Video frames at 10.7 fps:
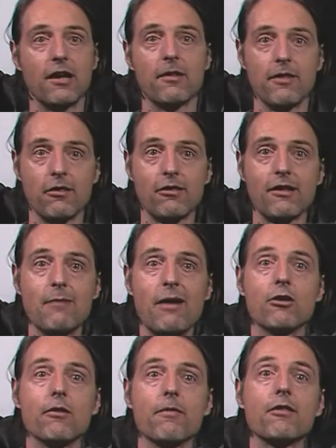like this come
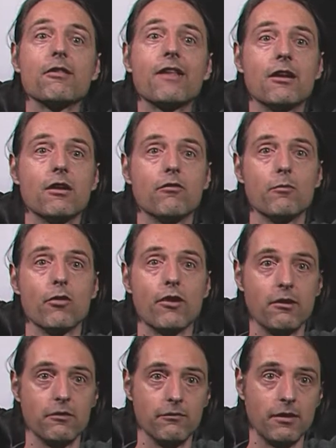out of the skin of a
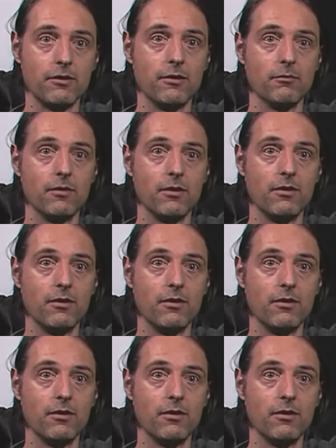Morgellon victim.